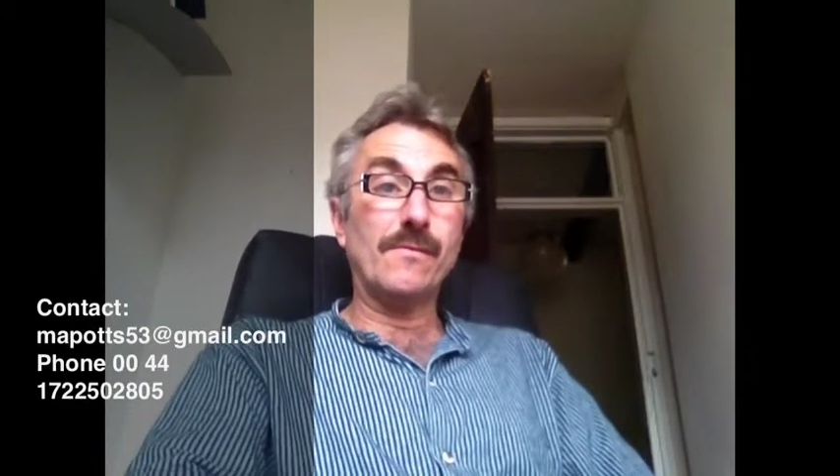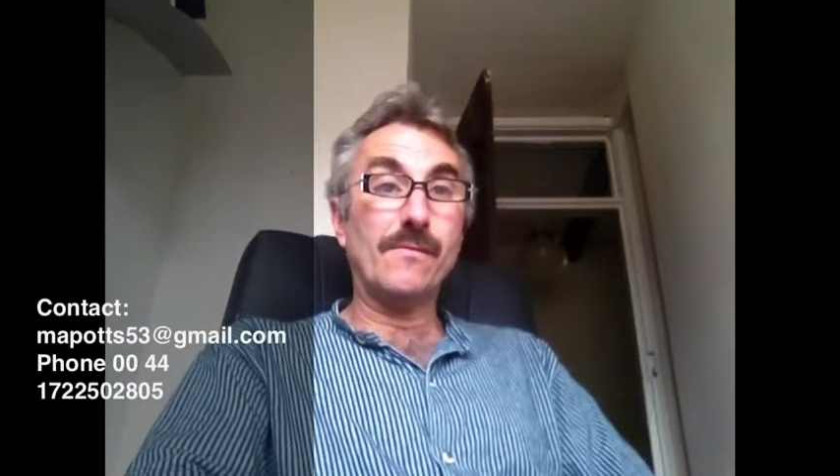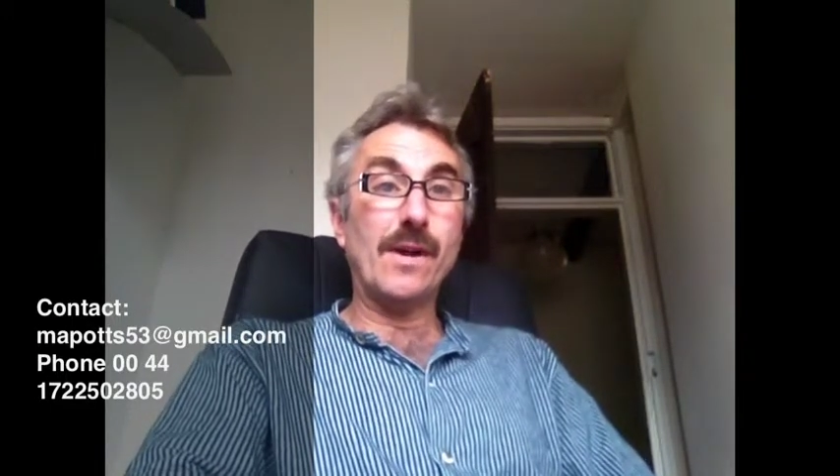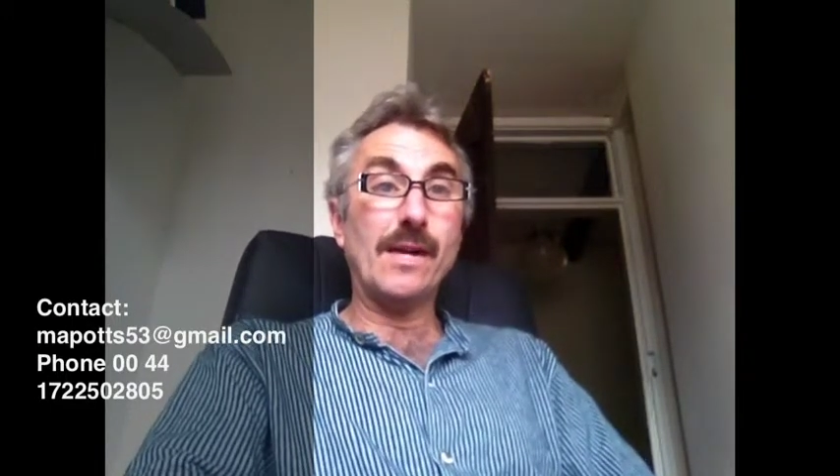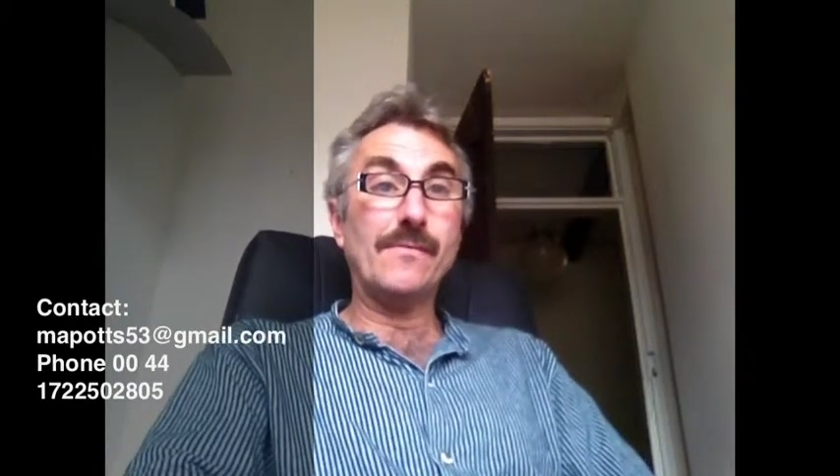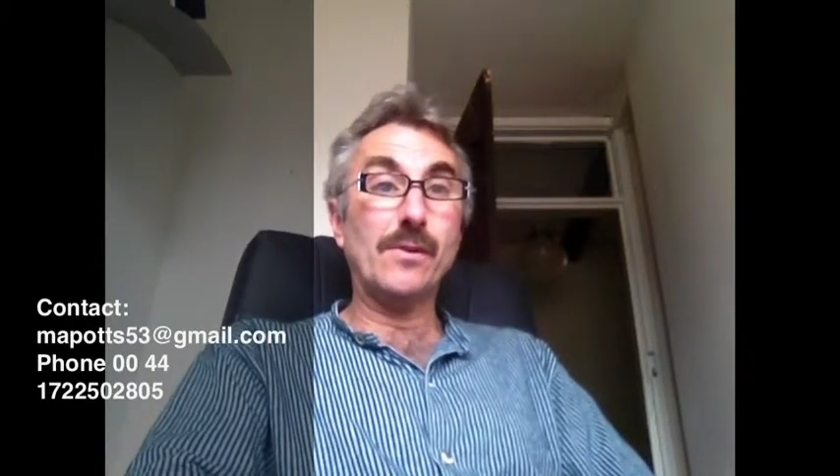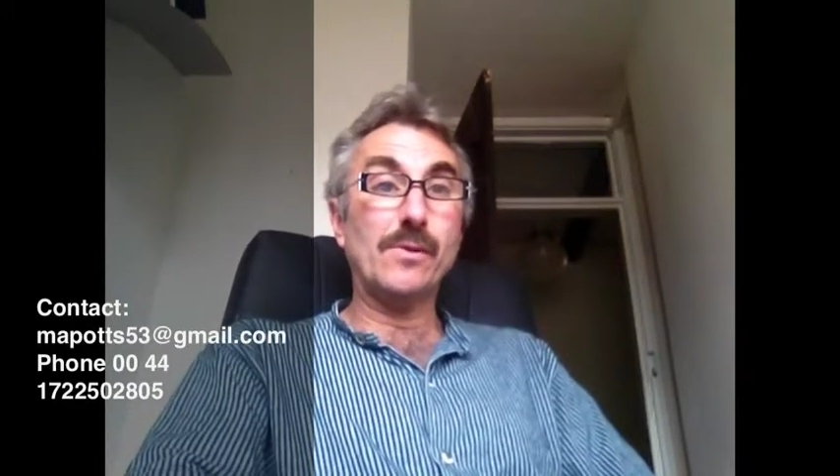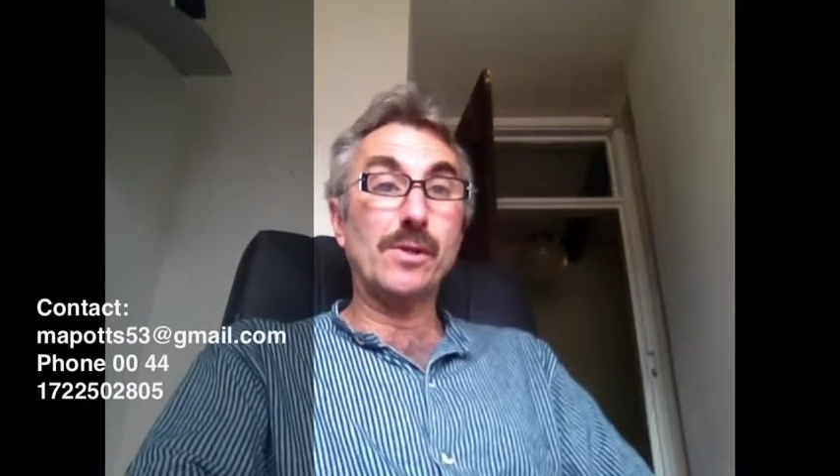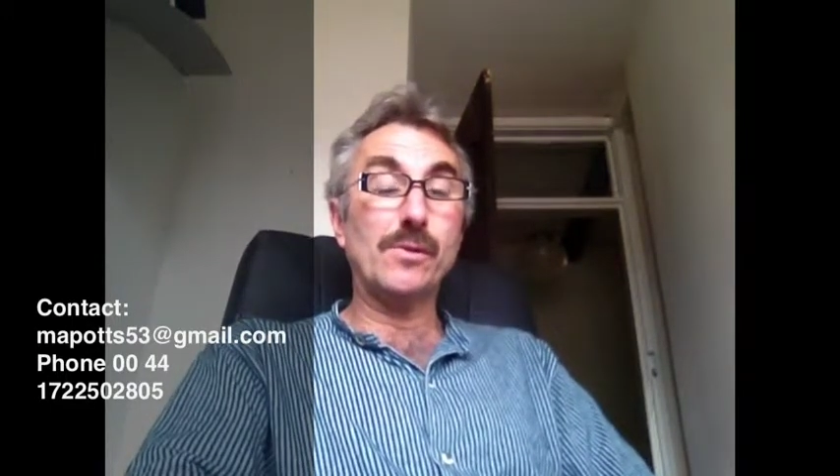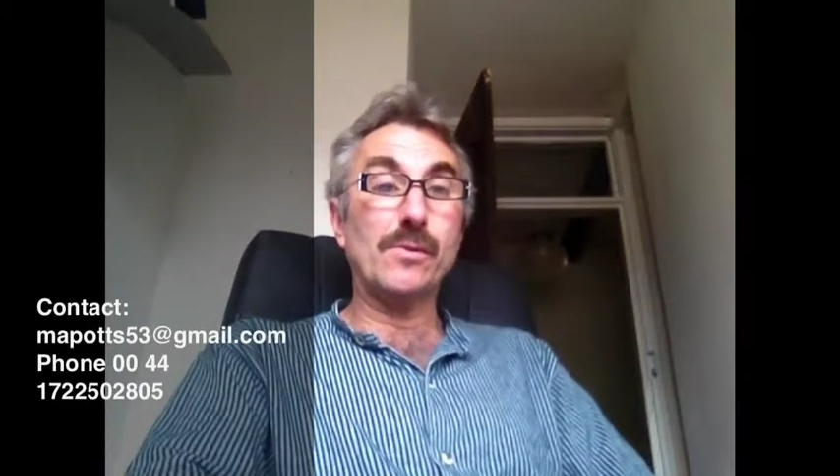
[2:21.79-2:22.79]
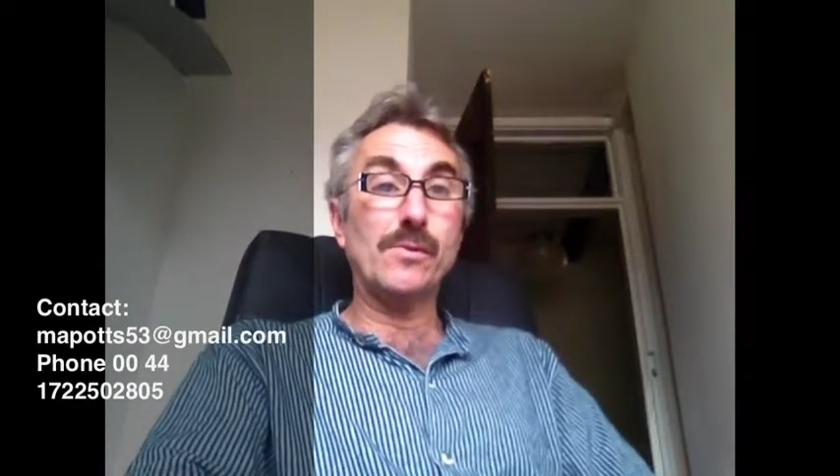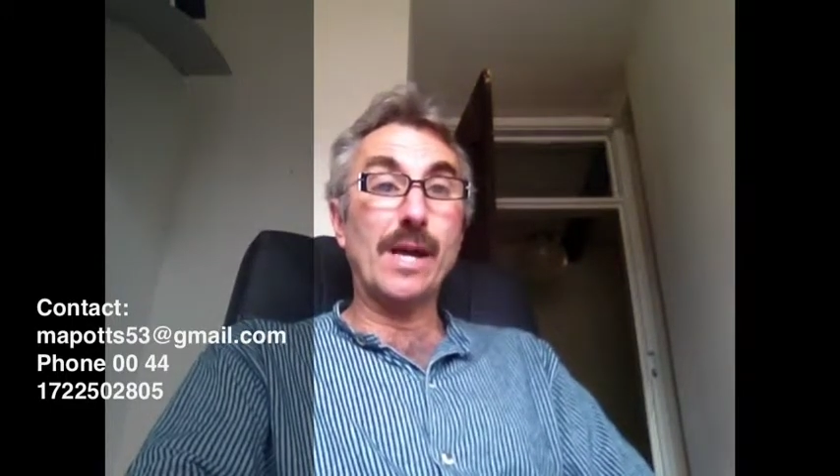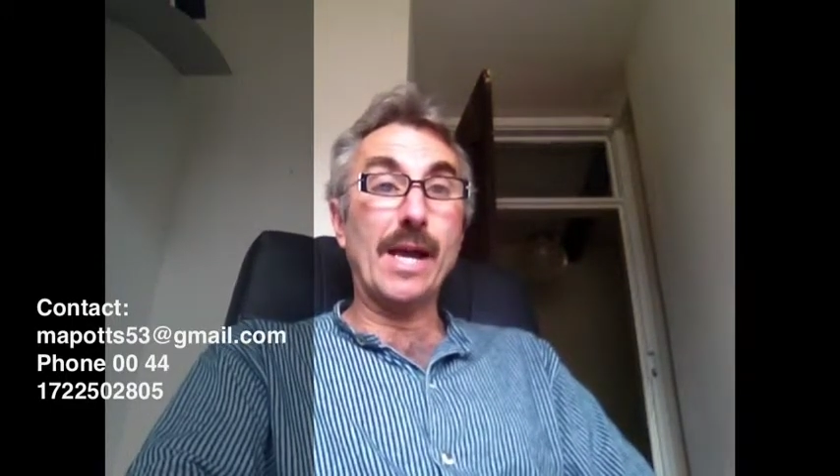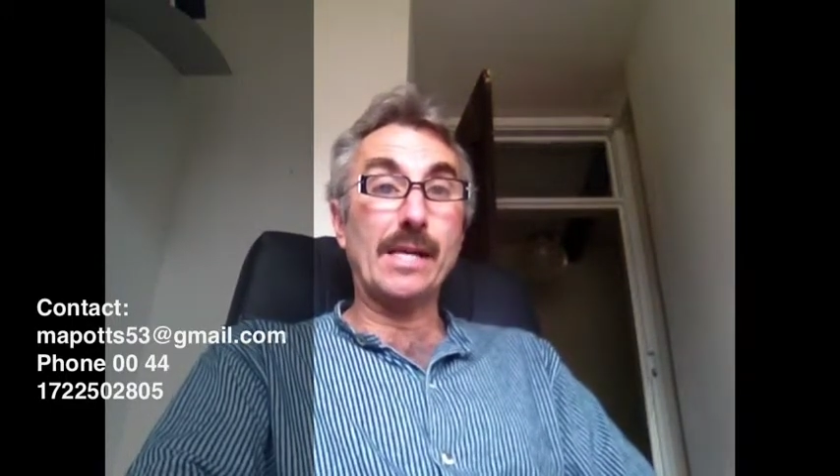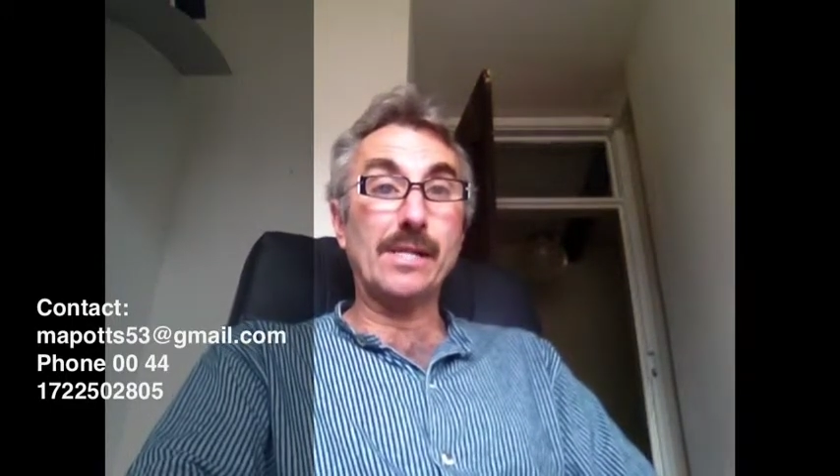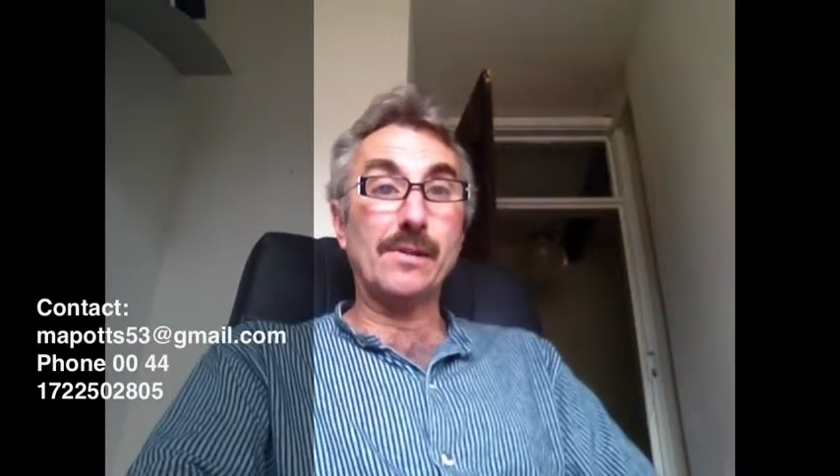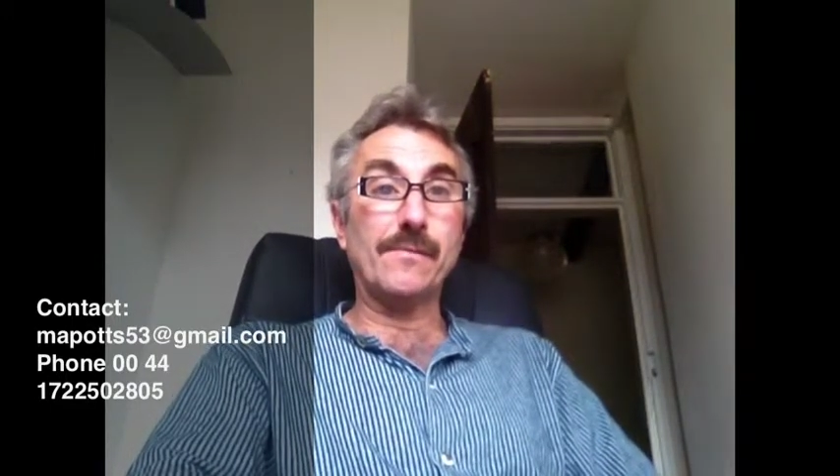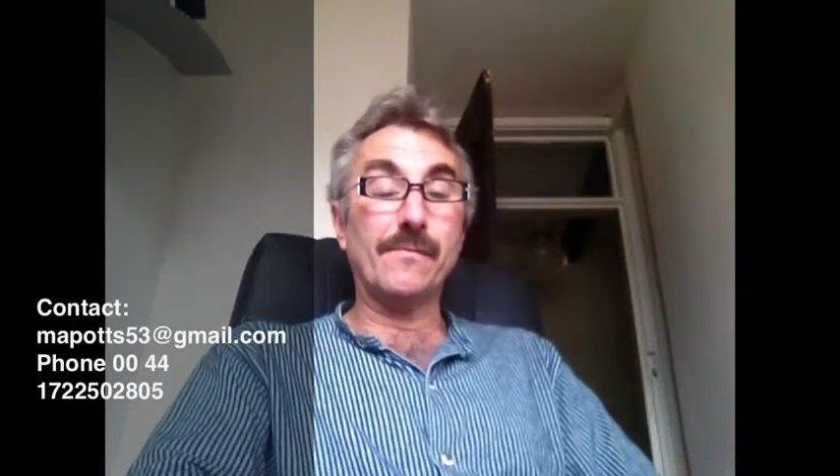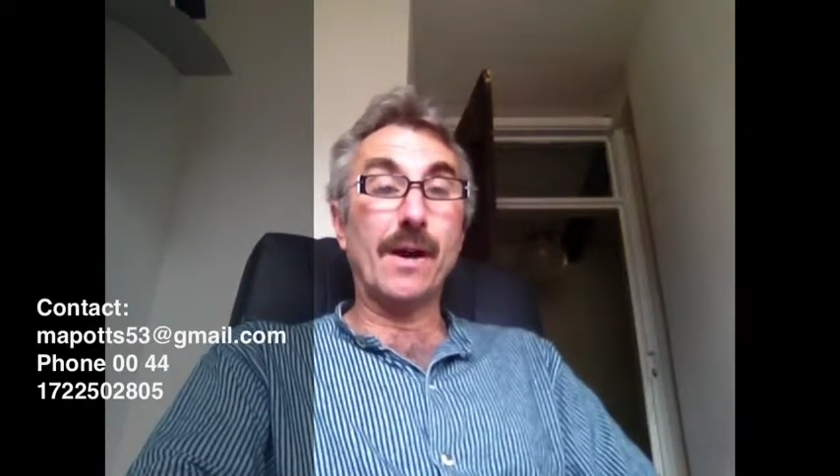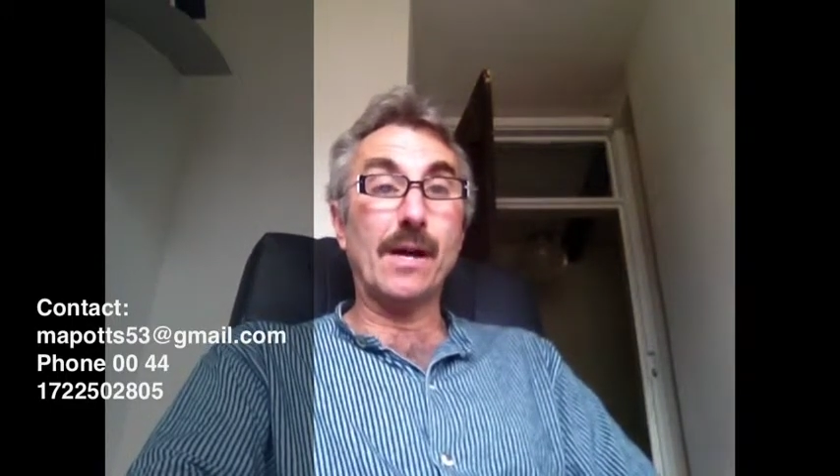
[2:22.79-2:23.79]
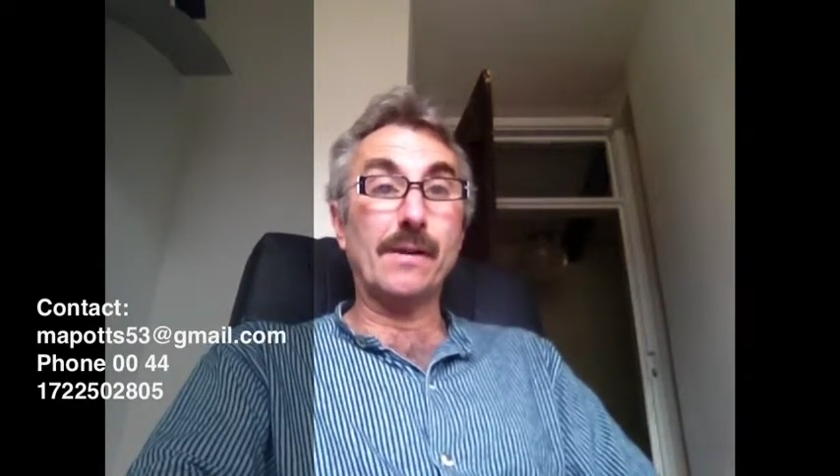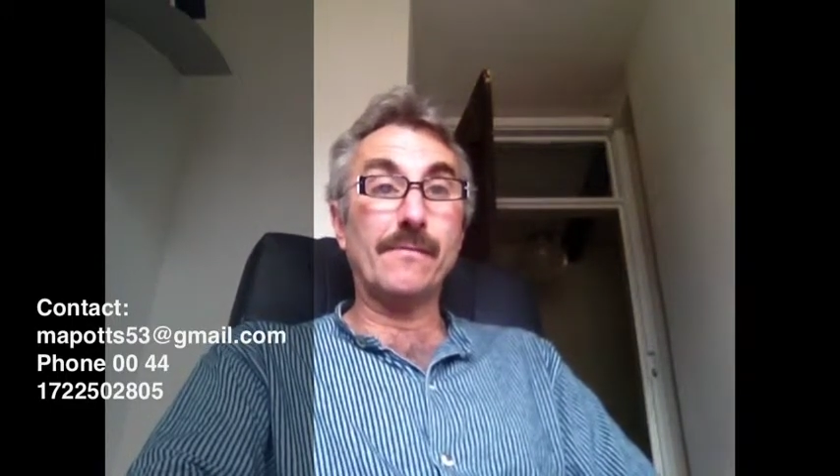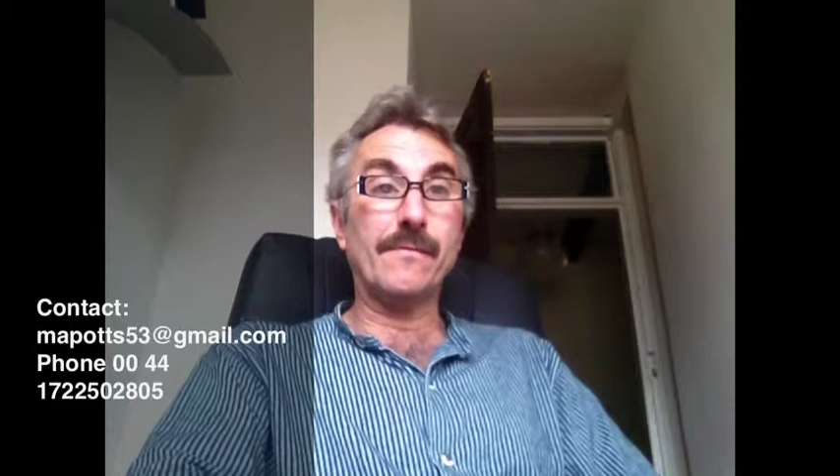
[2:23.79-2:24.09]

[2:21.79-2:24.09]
502 805.